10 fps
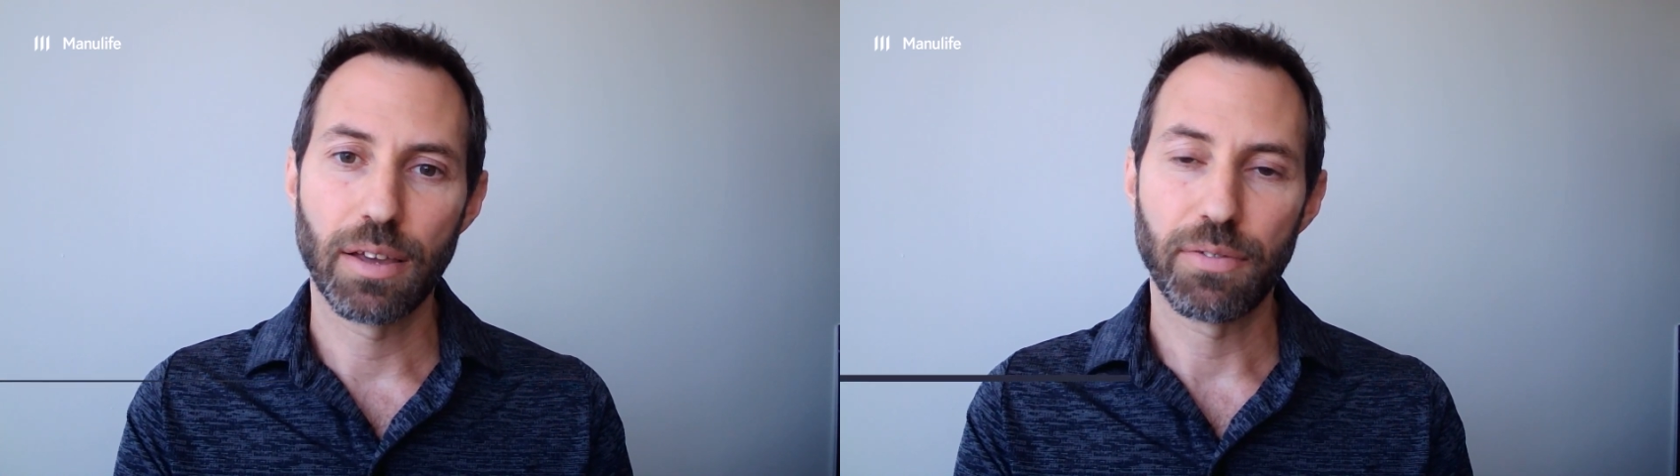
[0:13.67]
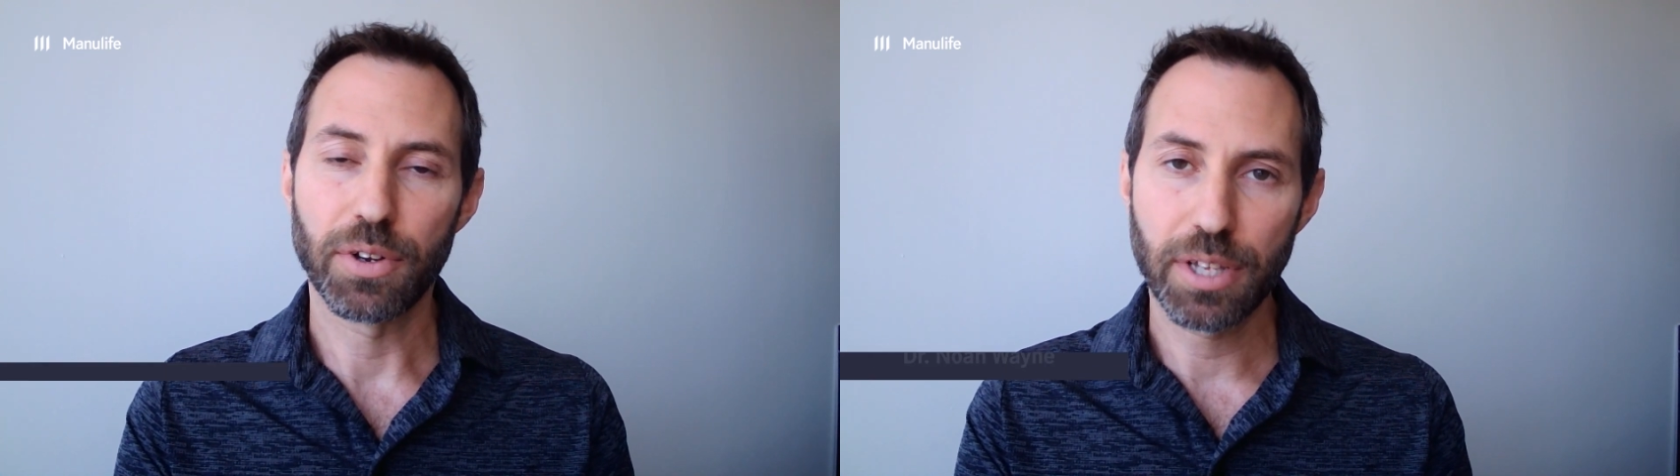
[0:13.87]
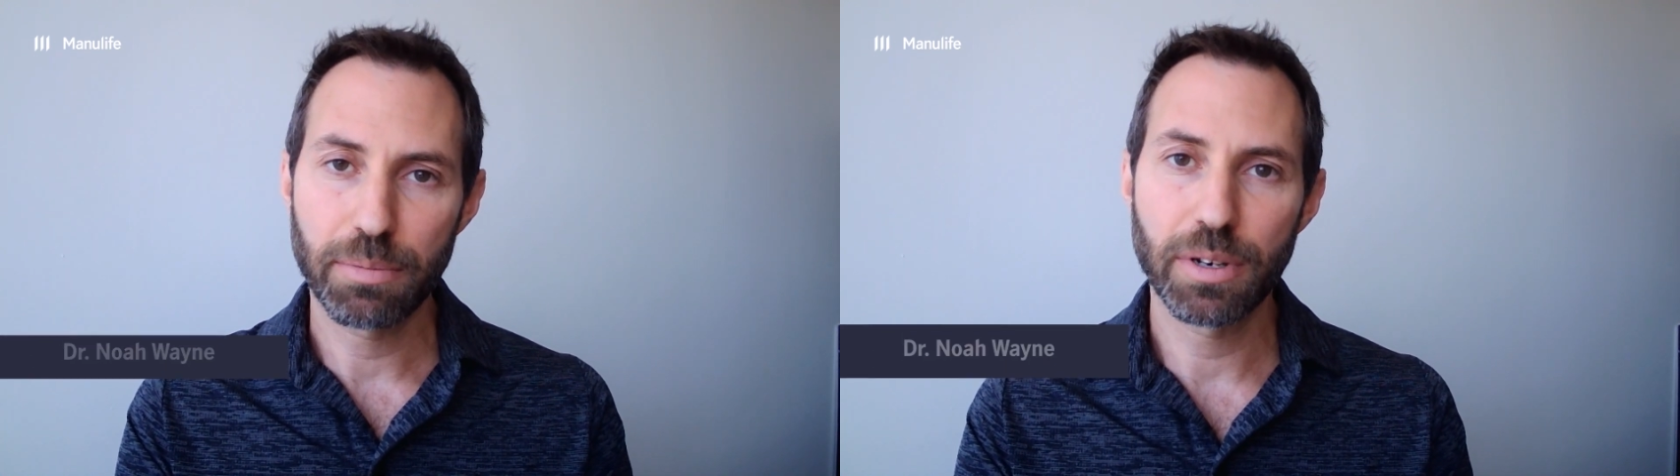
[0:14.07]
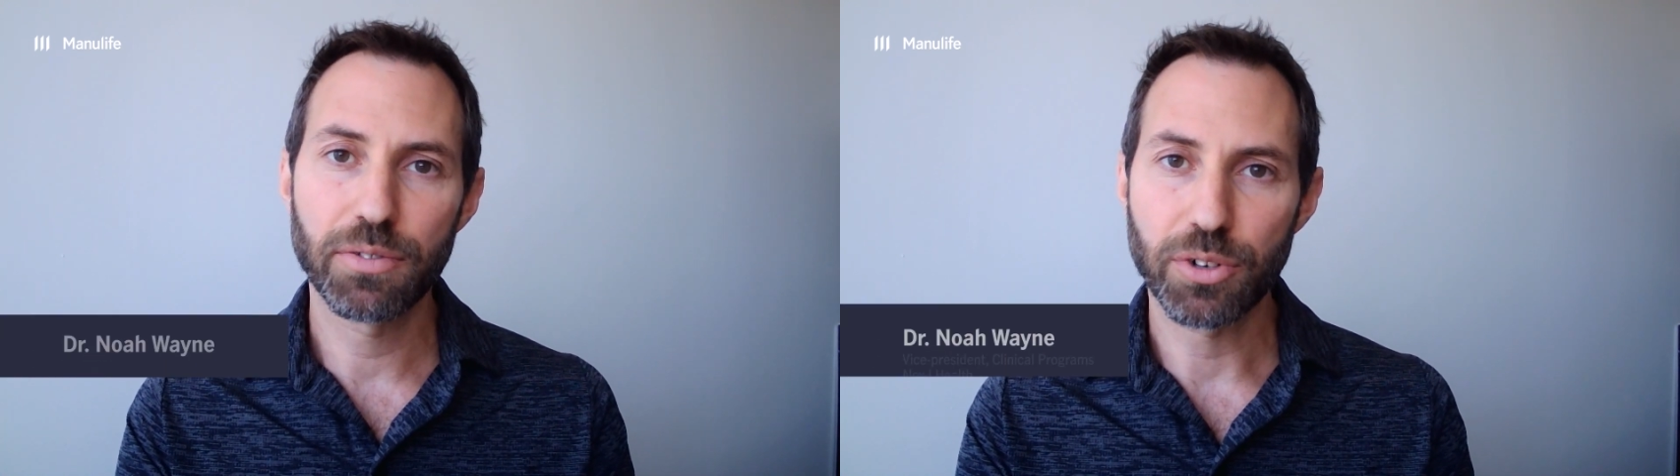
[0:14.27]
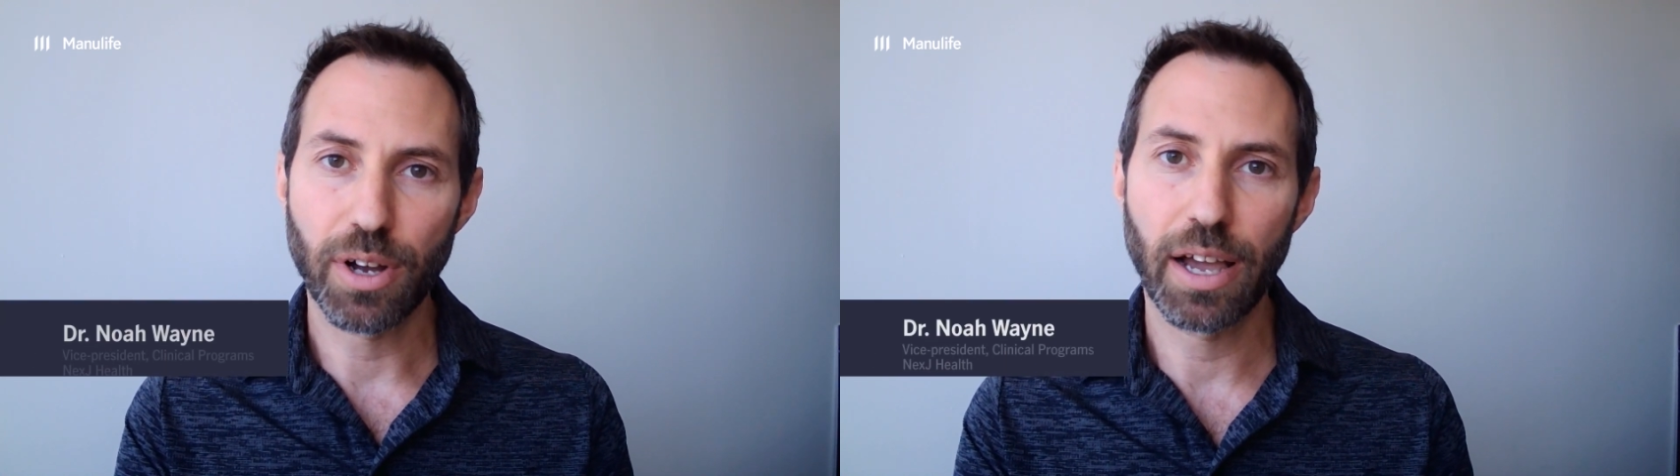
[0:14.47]
if they're timid
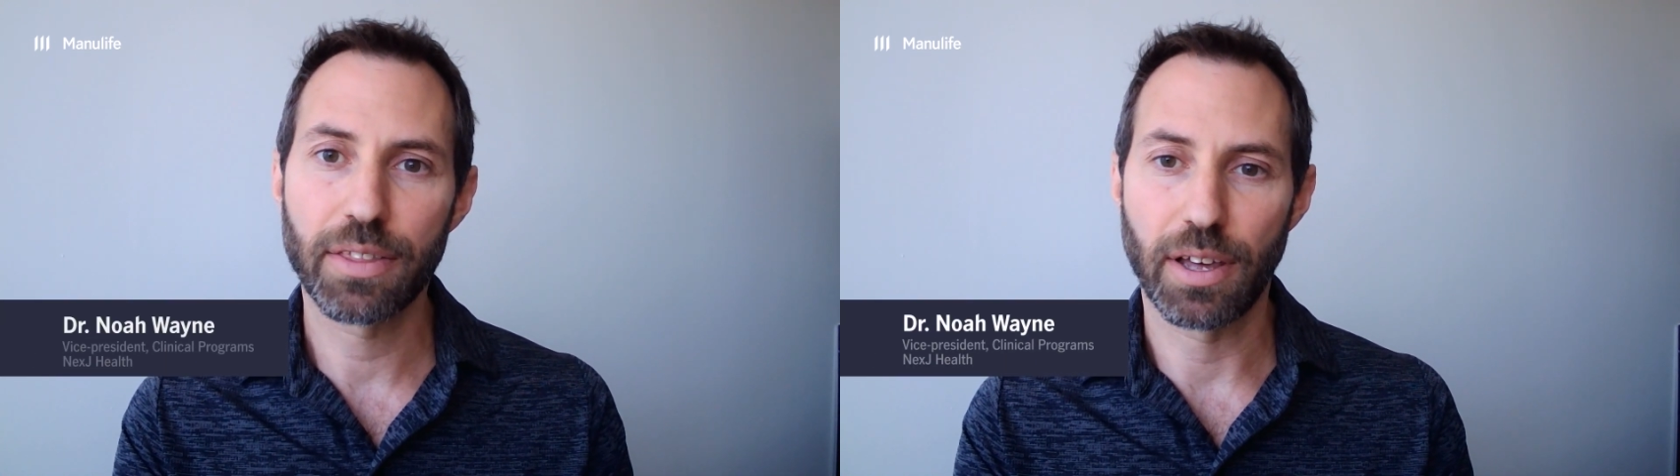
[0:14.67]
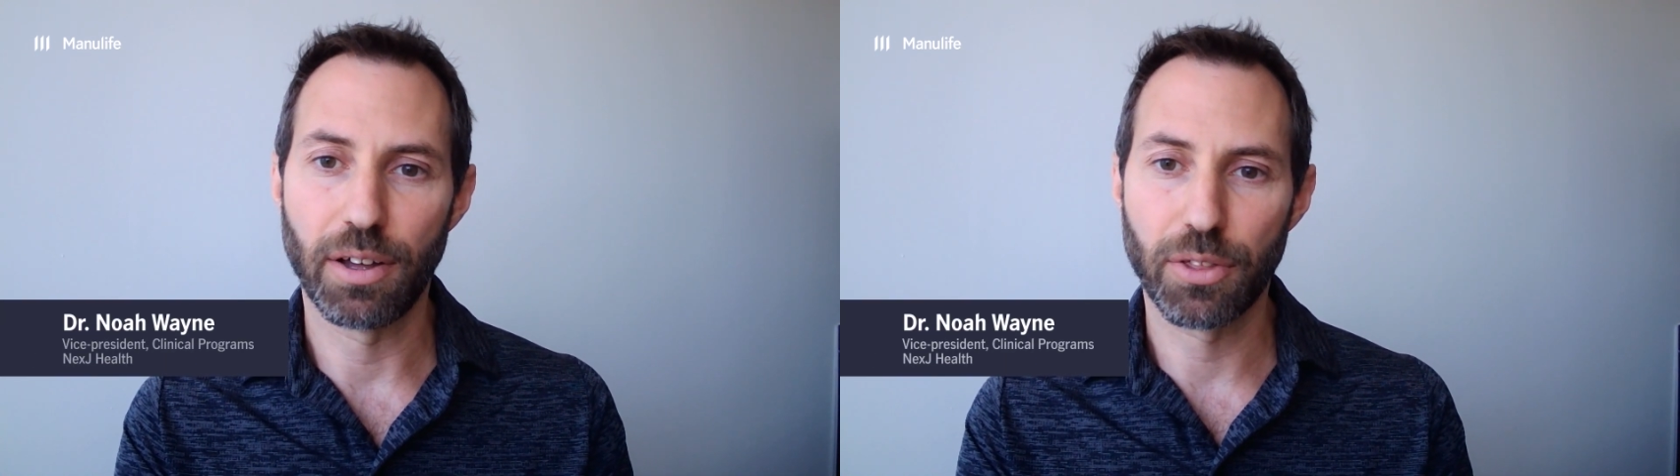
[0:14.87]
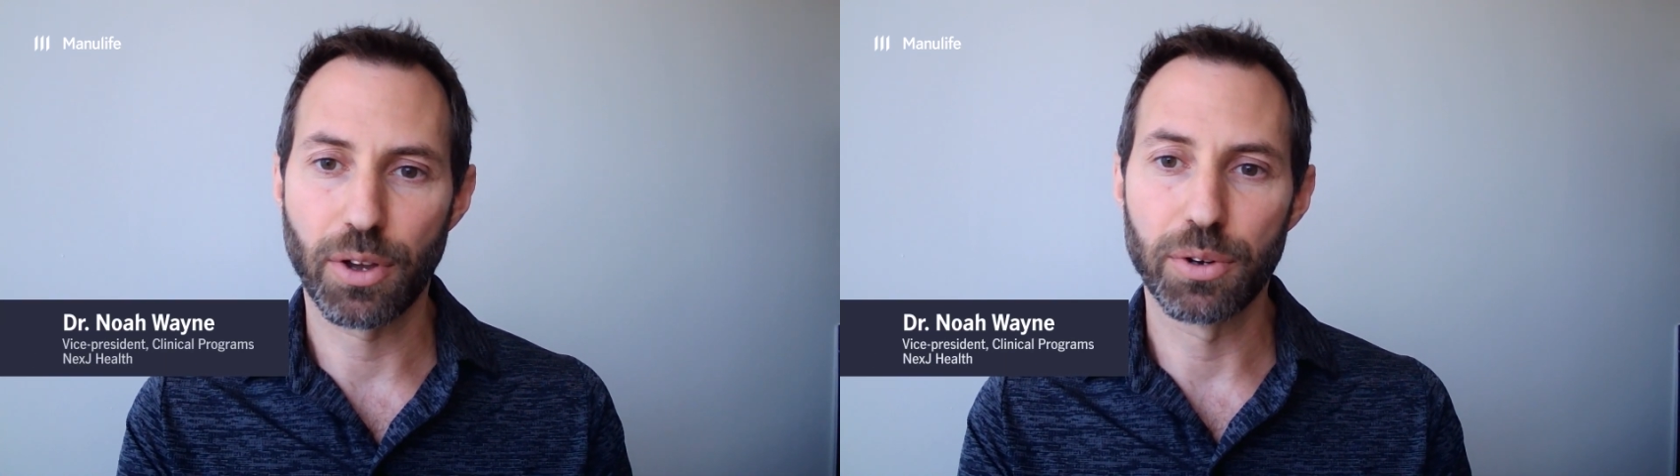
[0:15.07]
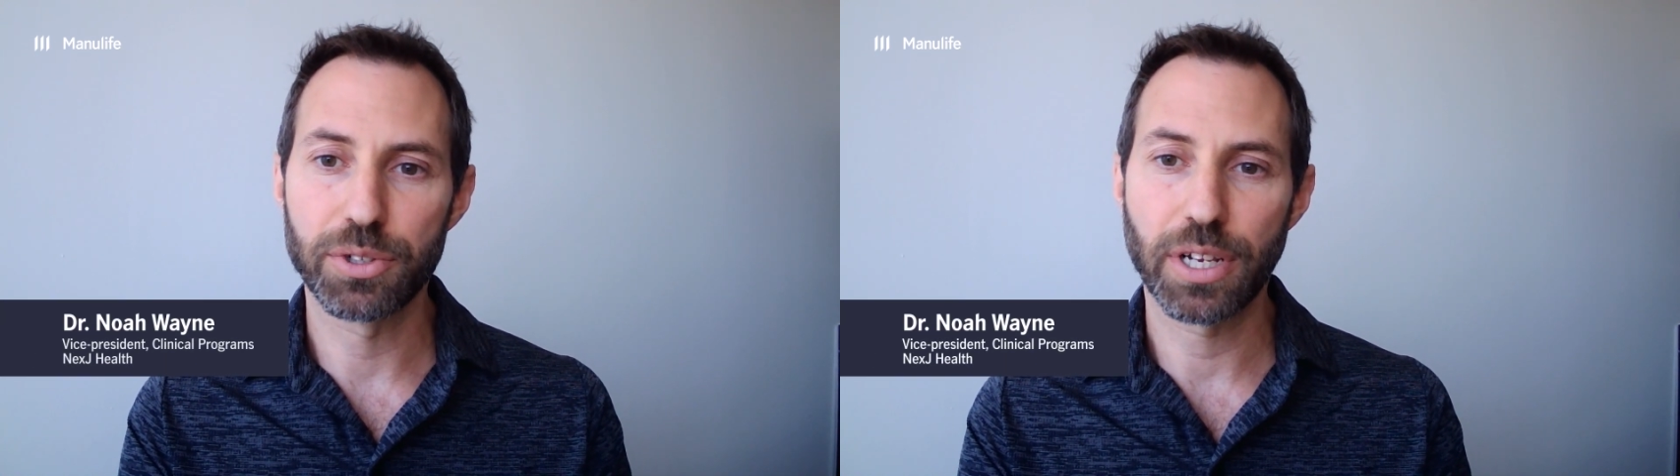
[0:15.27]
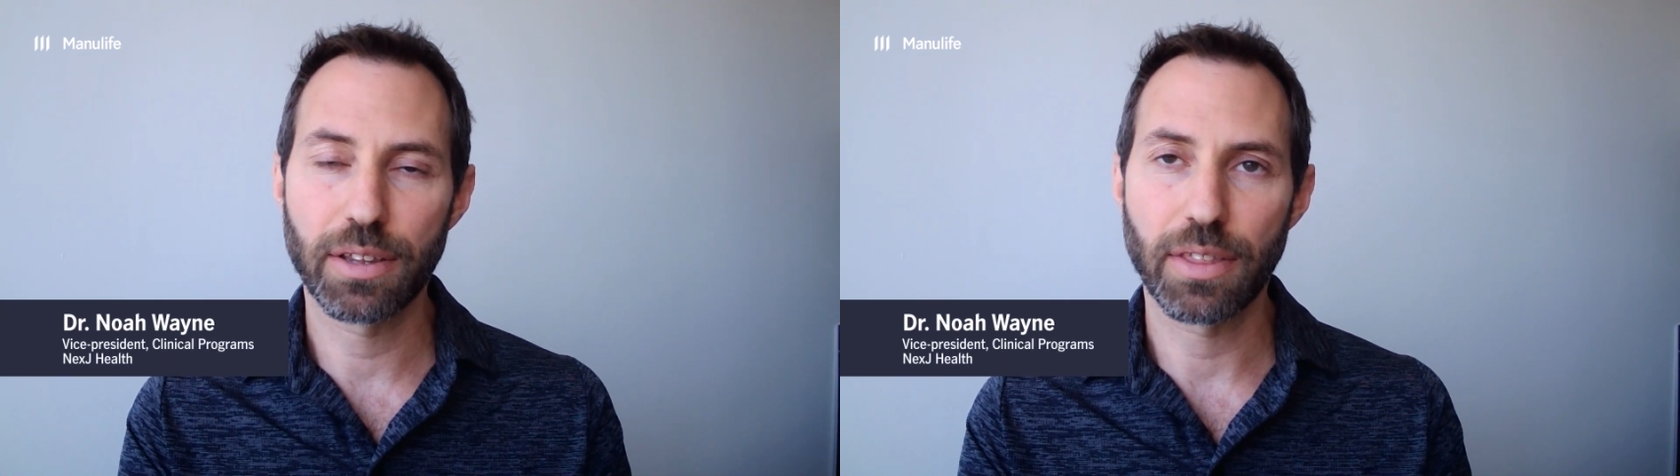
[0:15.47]
of trying the health
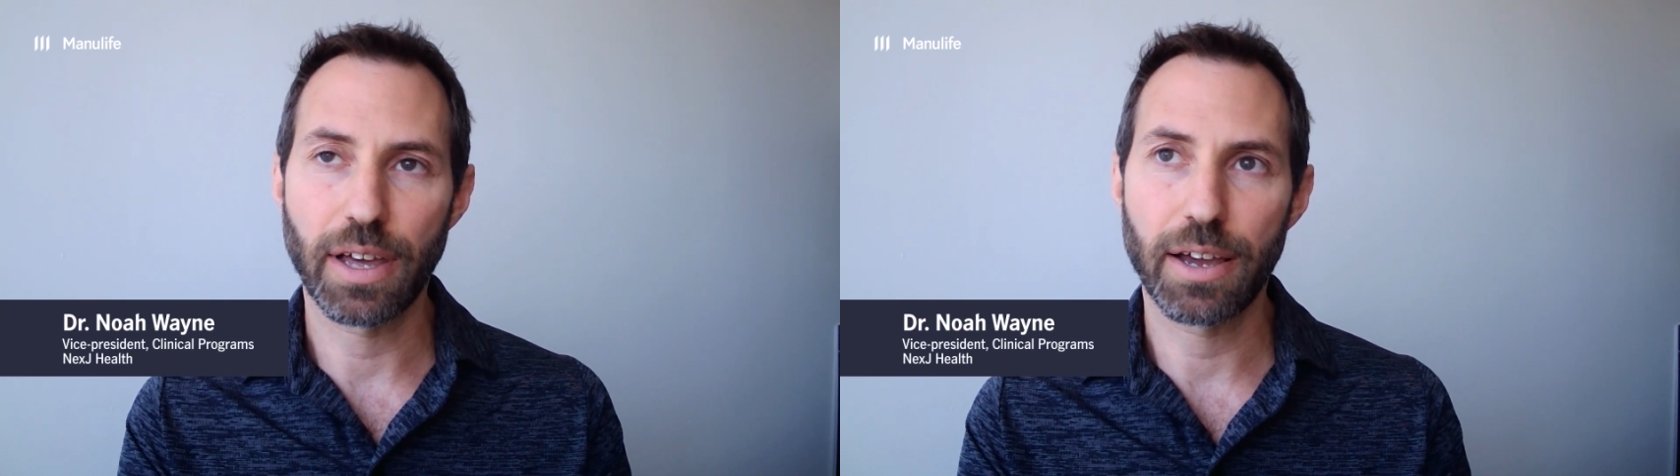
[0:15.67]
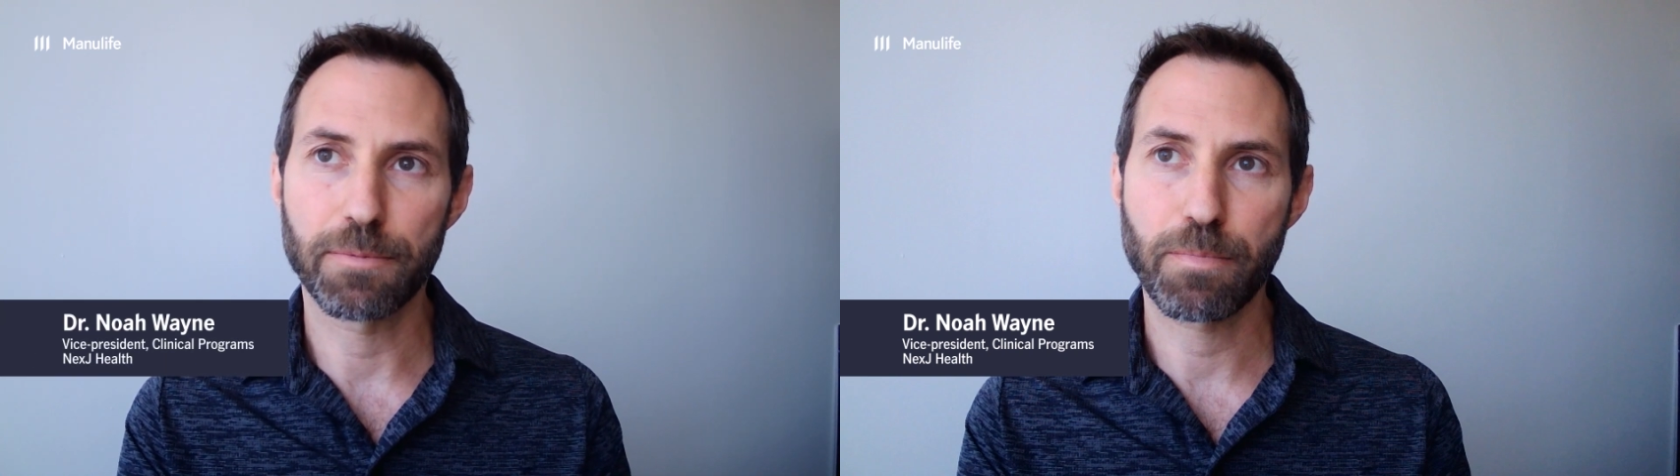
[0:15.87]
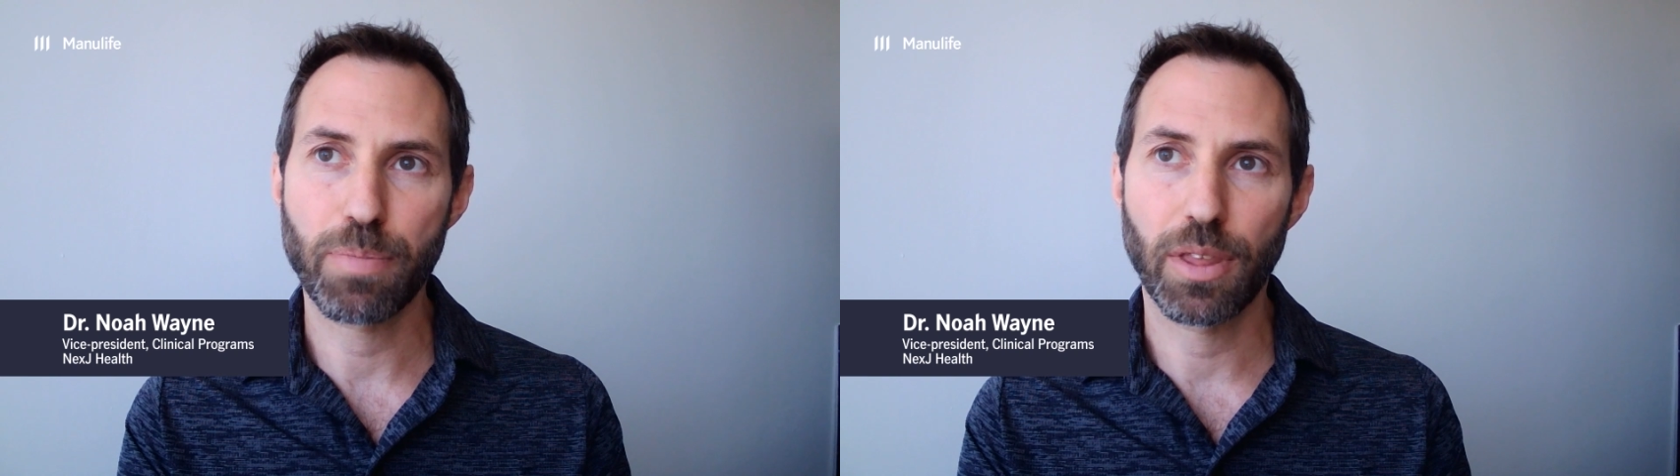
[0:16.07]
coaching, that